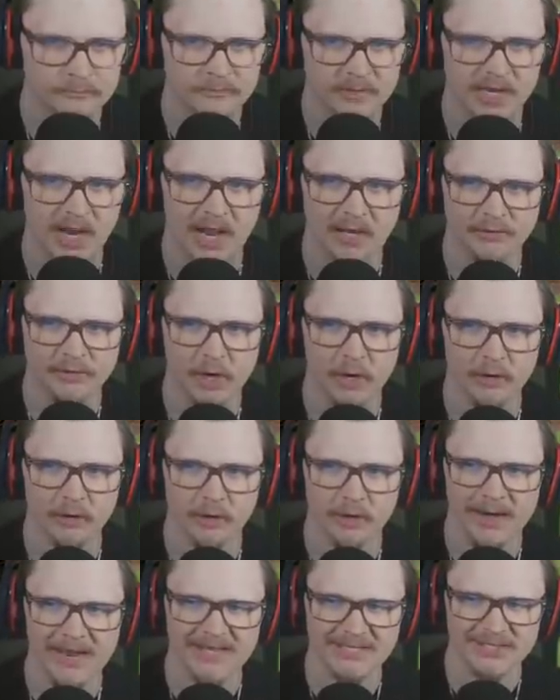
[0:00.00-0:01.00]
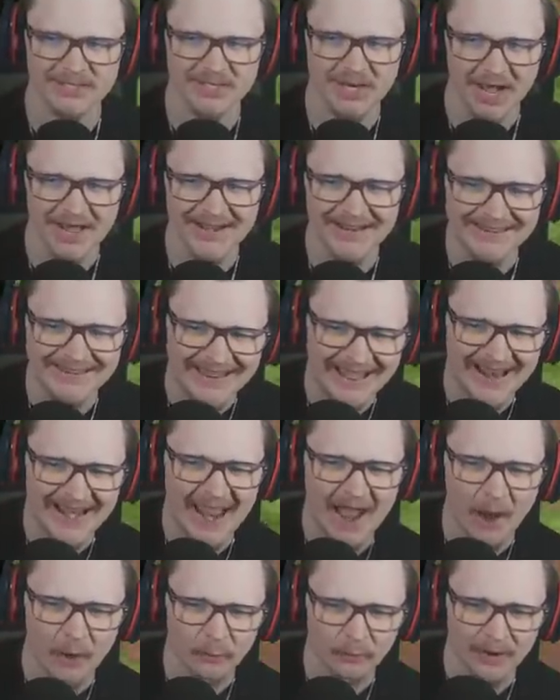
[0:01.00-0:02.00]
Kyle Tucker, it's gonna get
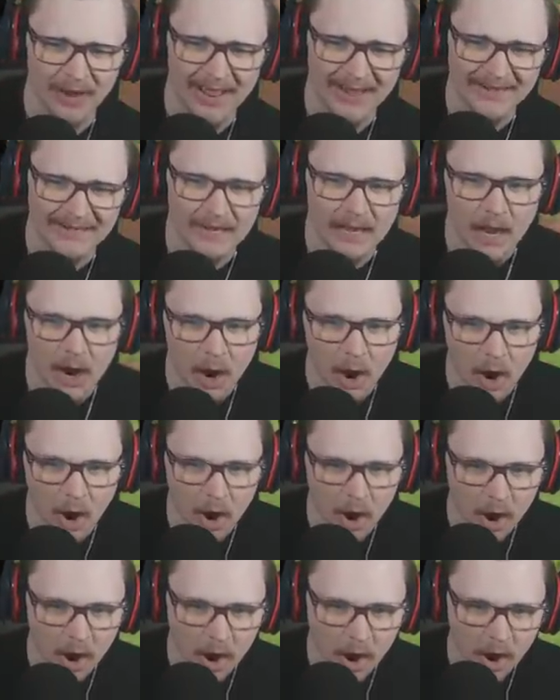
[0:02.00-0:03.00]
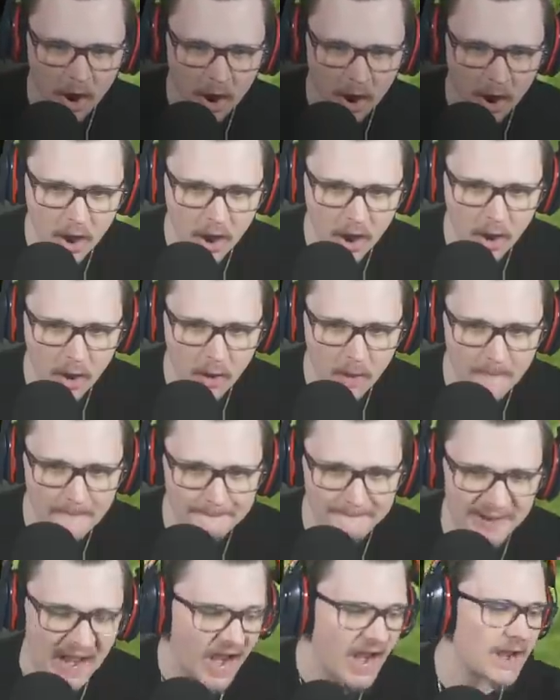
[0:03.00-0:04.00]
out right. Oh,
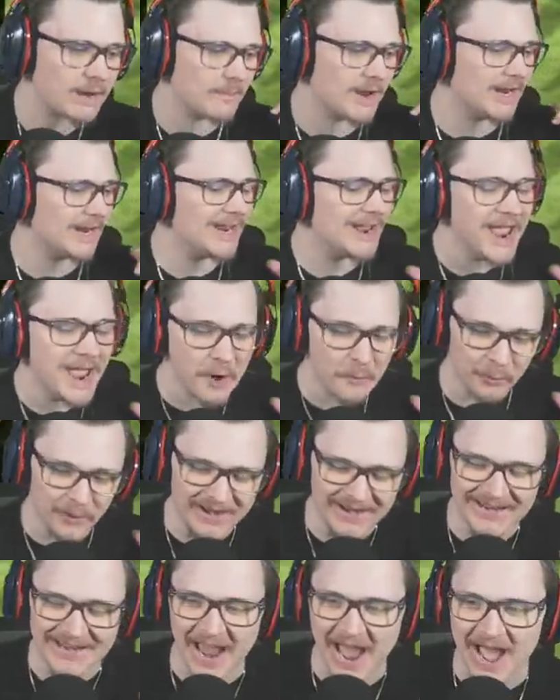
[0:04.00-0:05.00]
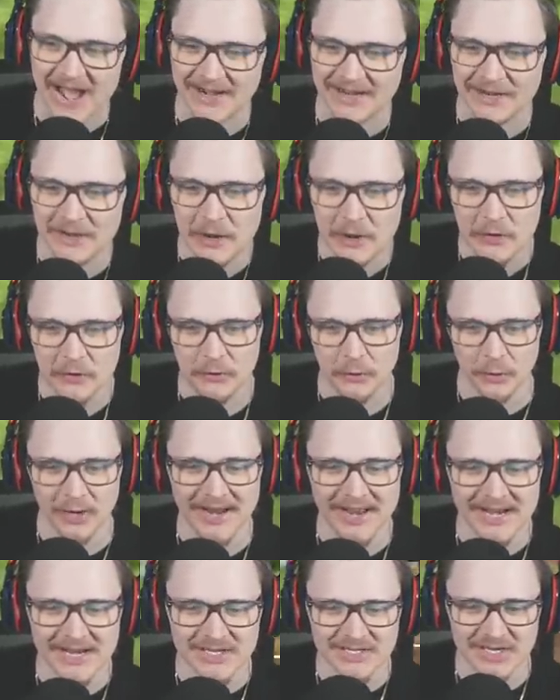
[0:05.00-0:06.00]
baby, we got it.
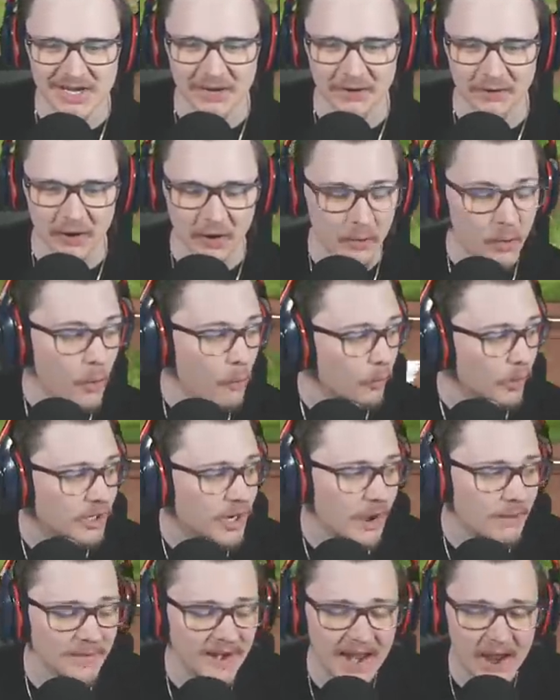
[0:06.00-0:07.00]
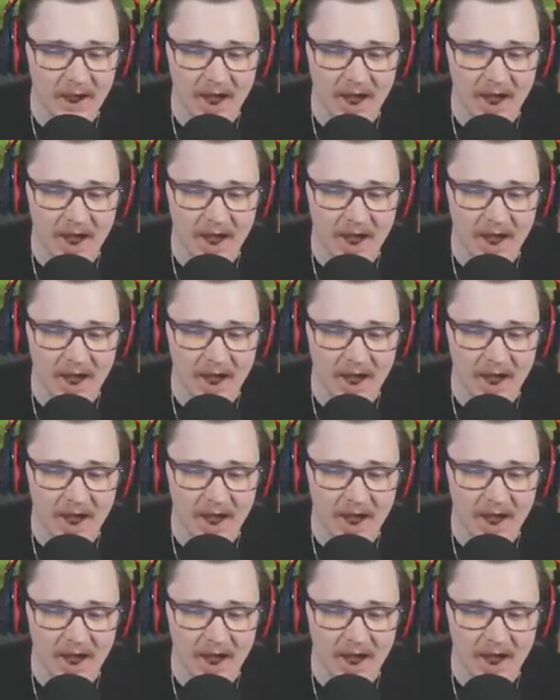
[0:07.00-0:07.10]
Three to zero, we're coming out